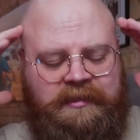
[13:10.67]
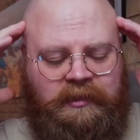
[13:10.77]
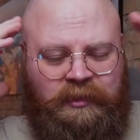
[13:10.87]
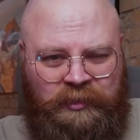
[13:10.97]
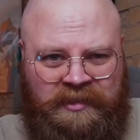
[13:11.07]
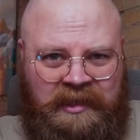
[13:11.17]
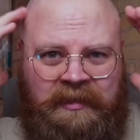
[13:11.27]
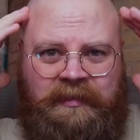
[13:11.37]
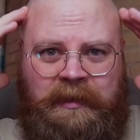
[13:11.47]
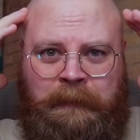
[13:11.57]

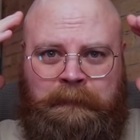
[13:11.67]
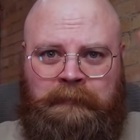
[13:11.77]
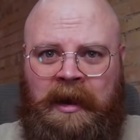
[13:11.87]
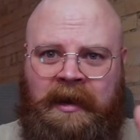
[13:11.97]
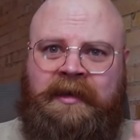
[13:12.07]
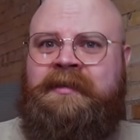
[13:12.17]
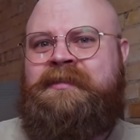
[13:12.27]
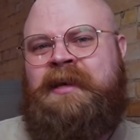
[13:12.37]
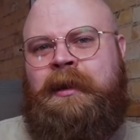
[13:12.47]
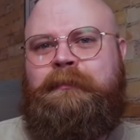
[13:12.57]
losing their
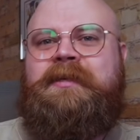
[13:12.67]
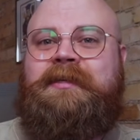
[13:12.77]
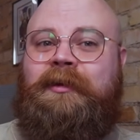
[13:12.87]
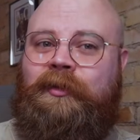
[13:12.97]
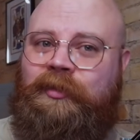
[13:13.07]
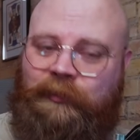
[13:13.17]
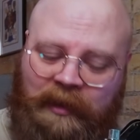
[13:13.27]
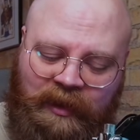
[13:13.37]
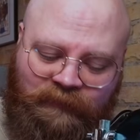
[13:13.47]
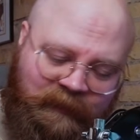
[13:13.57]
minds at missing
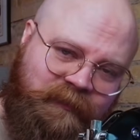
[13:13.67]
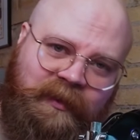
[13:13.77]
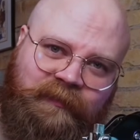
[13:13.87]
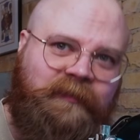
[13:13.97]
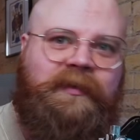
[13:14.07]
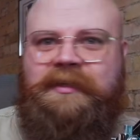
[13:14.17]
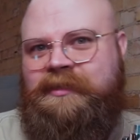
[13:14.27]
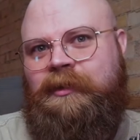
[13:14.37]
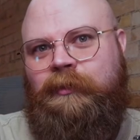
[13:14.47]
3 50-50s in a